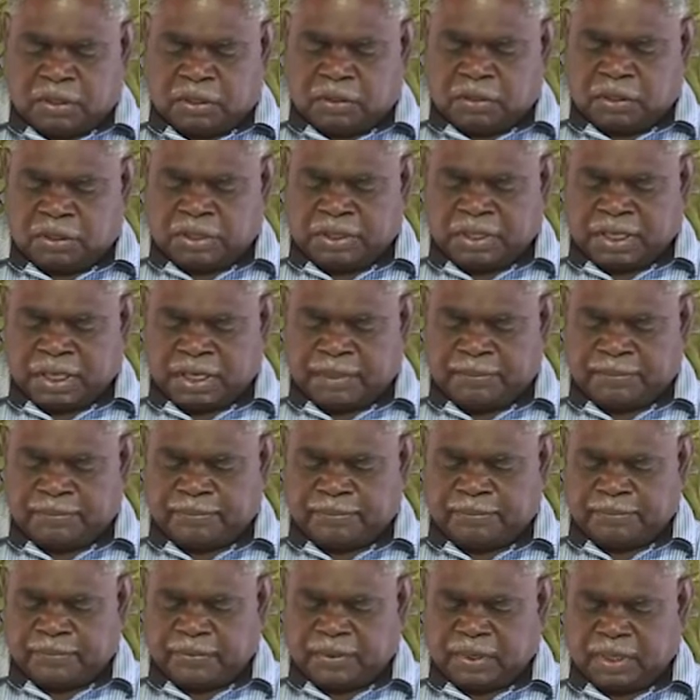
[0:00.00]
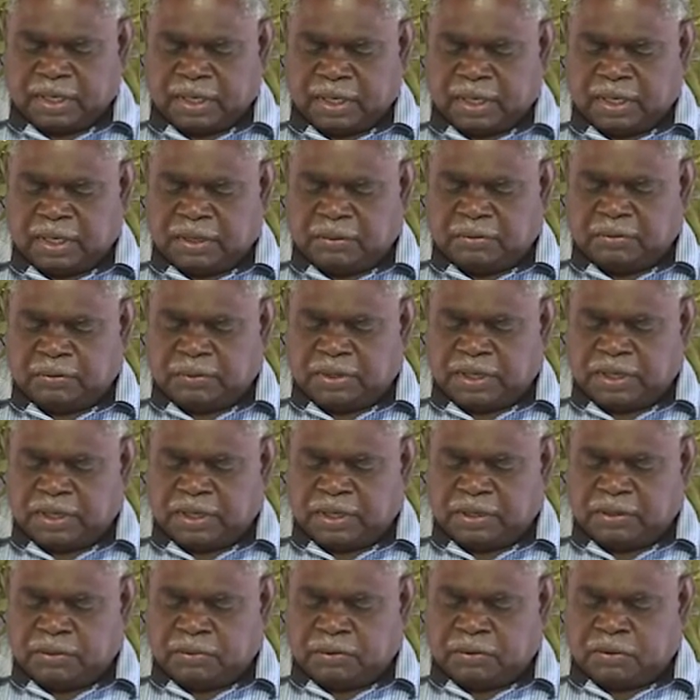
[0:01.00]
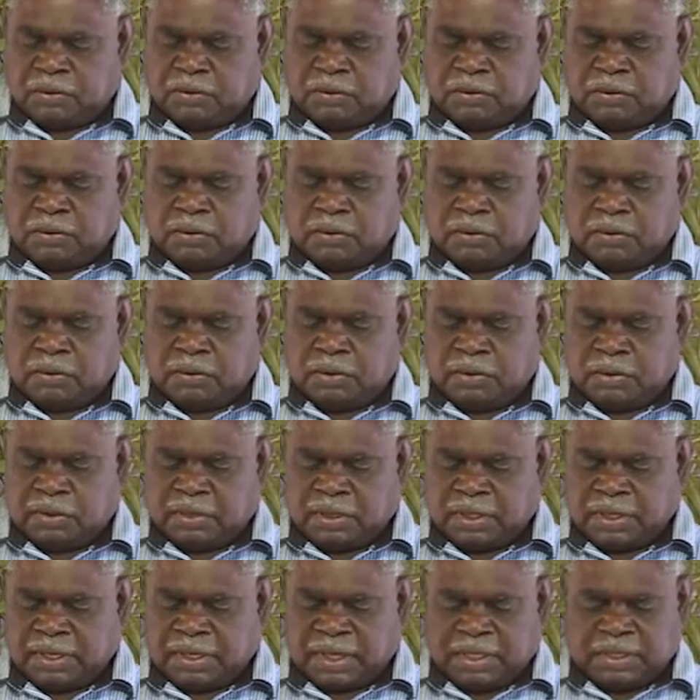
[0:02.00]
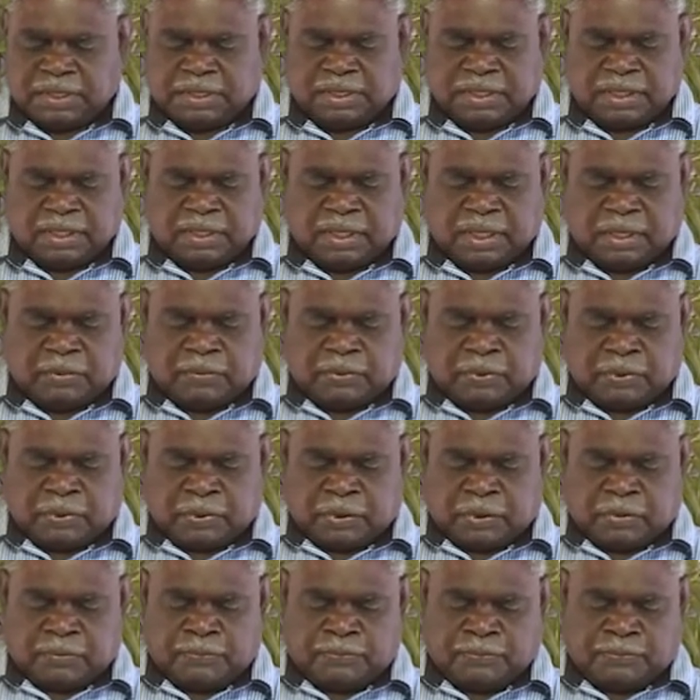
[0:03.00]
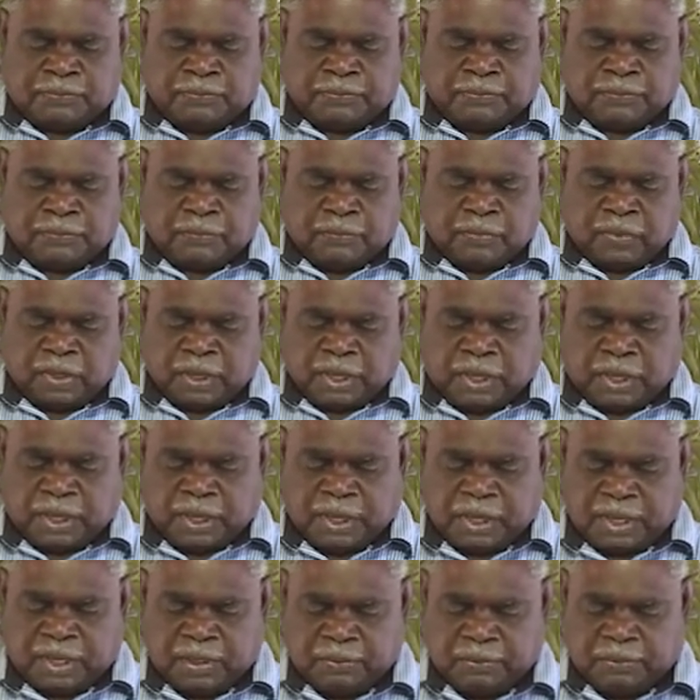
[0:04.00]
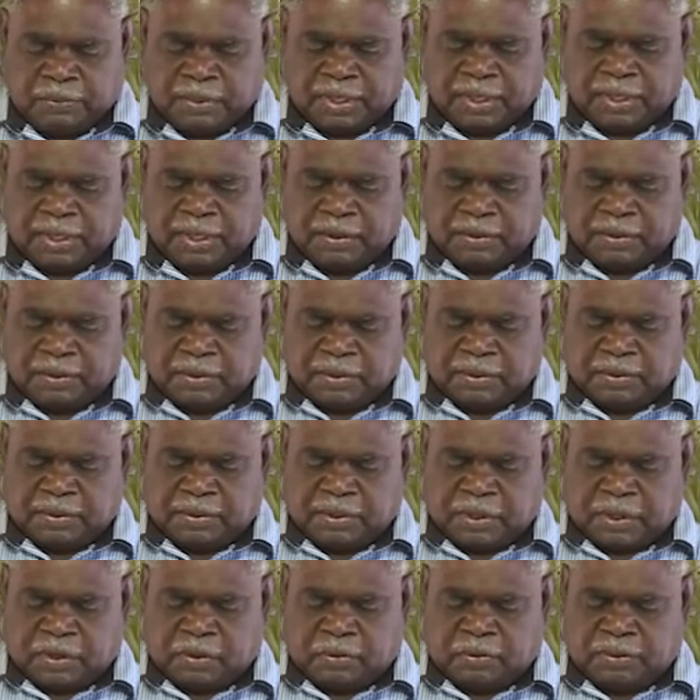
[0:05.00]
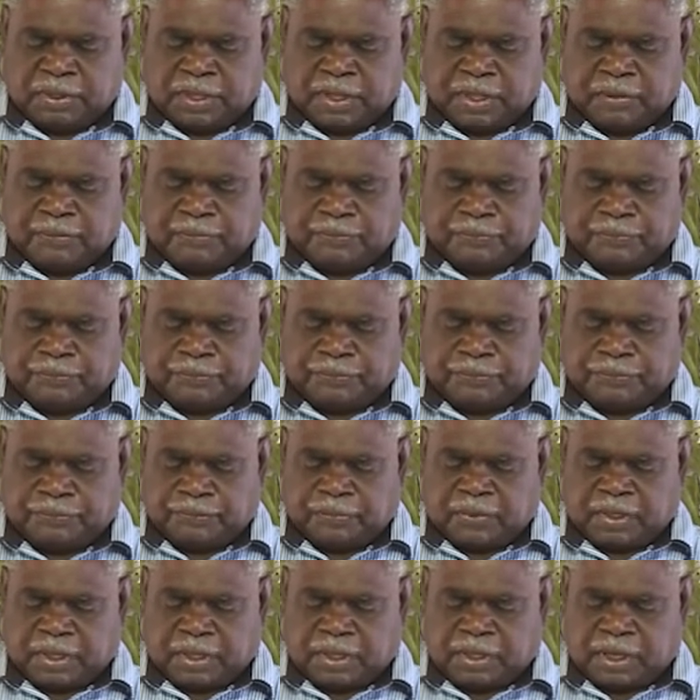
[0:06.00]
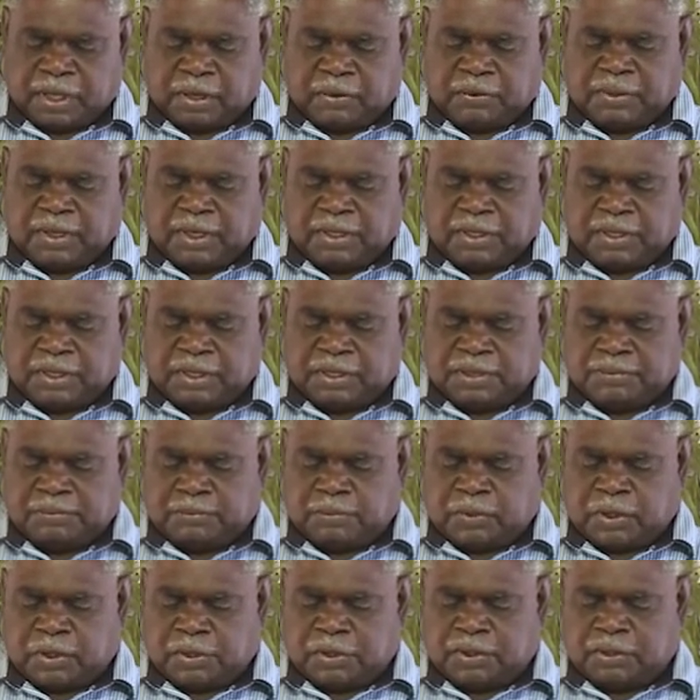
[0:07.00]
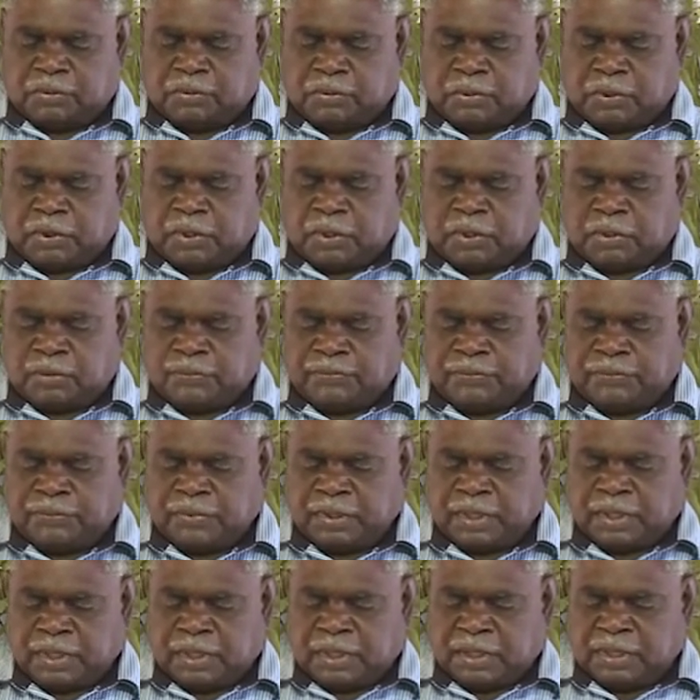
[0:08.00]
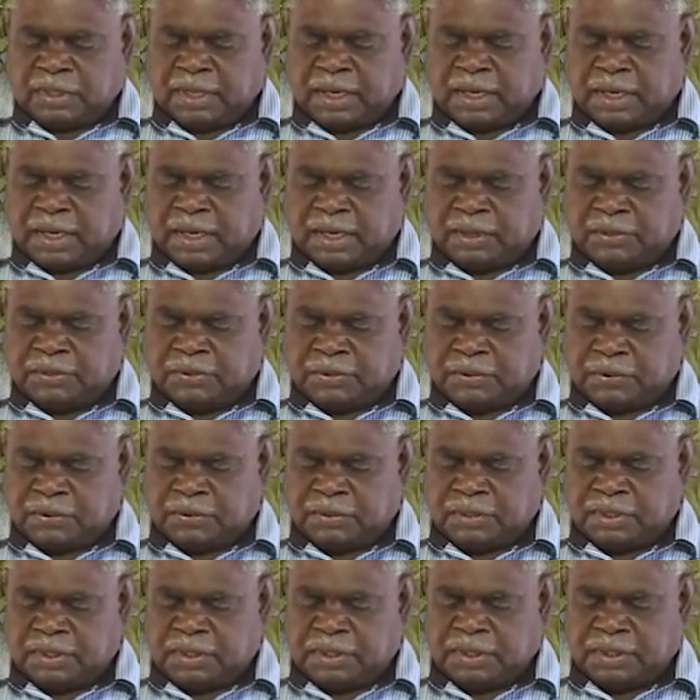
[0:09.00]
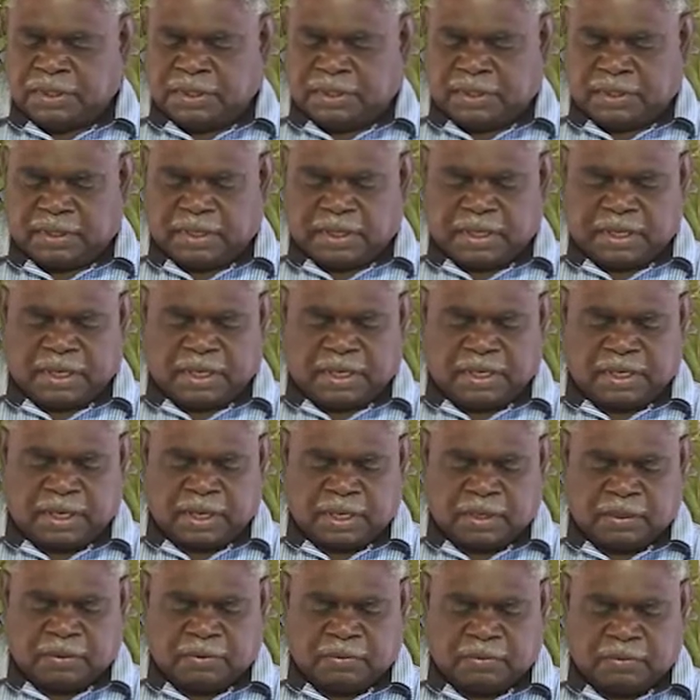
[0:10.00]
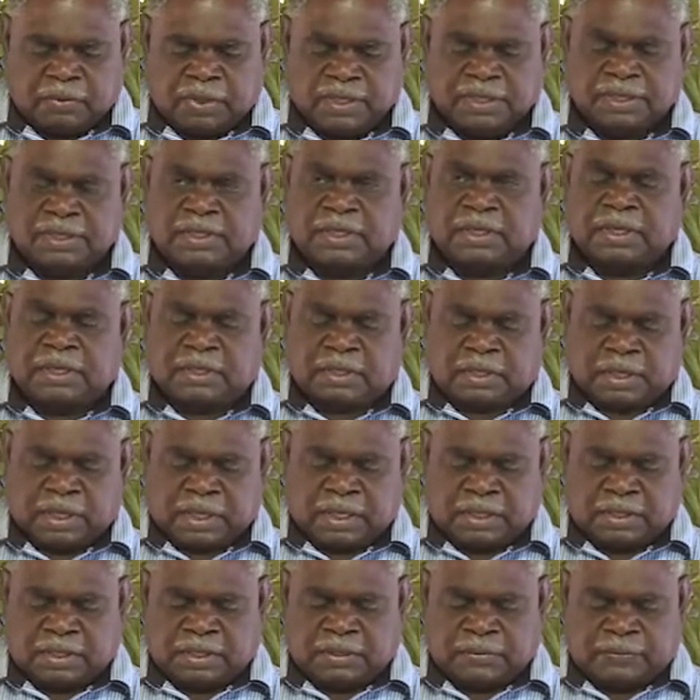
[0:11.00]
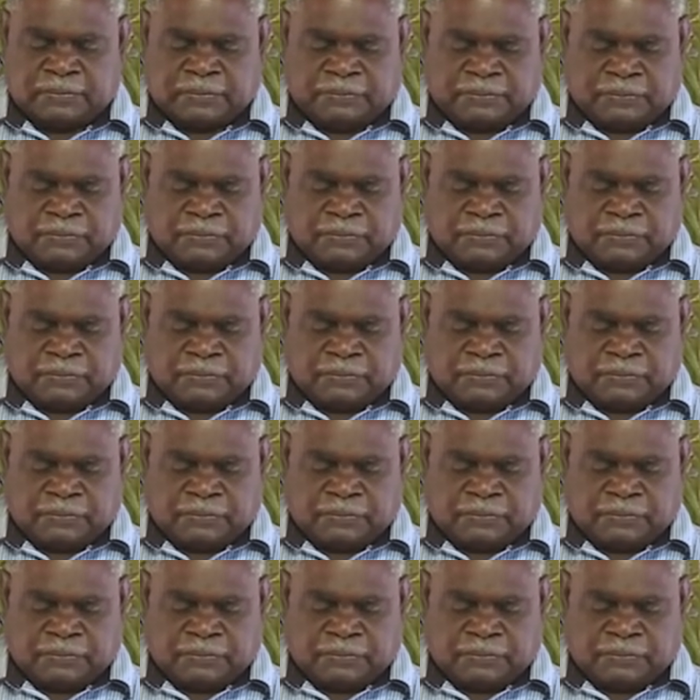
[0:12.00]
long time, and we Yolngu can see the world, and we know that now in this modern world that our children need a Western education.